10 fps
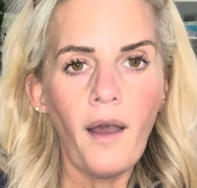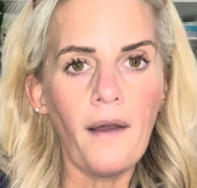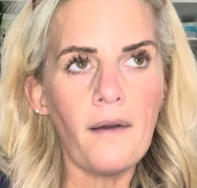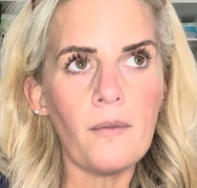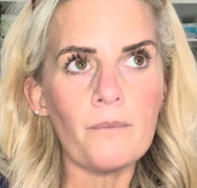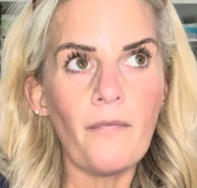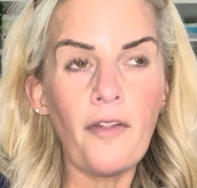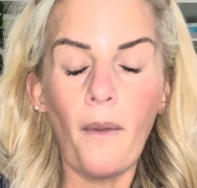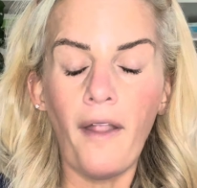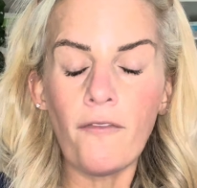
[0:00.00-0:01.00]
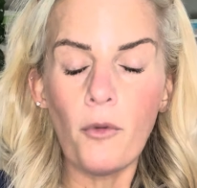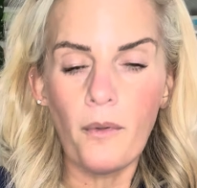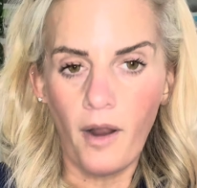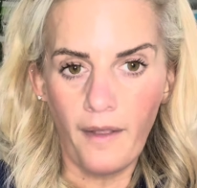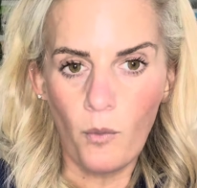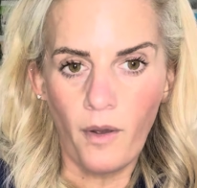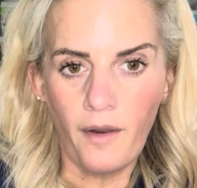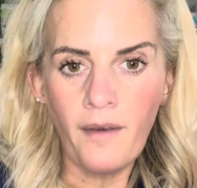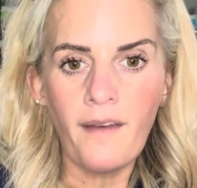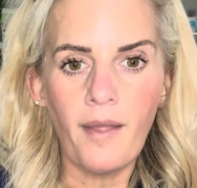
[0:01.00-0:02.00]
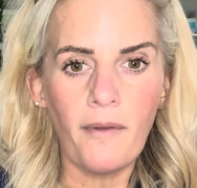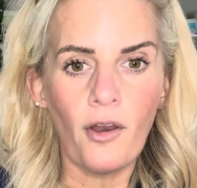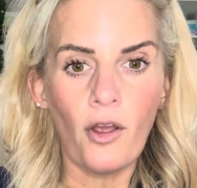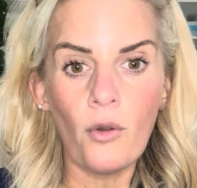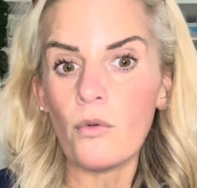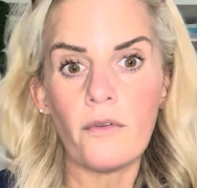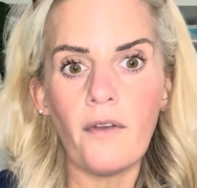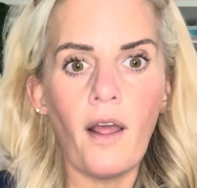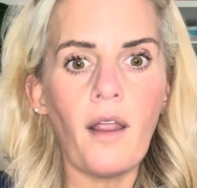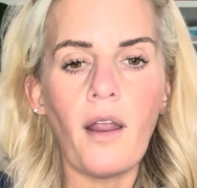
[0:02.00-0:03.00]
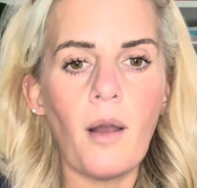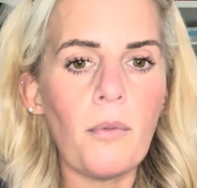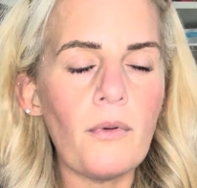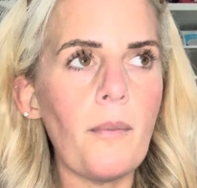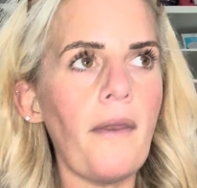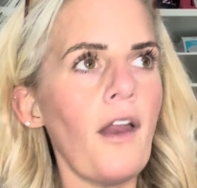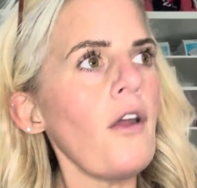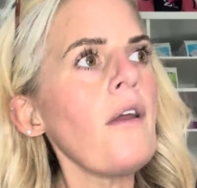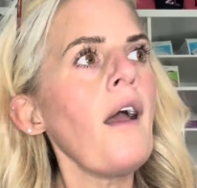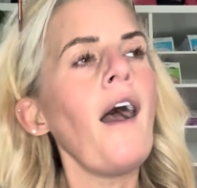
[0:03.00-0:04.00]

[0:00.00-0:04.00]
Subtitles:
So if you would like one, let me know, or if you'd like a couple, let me know.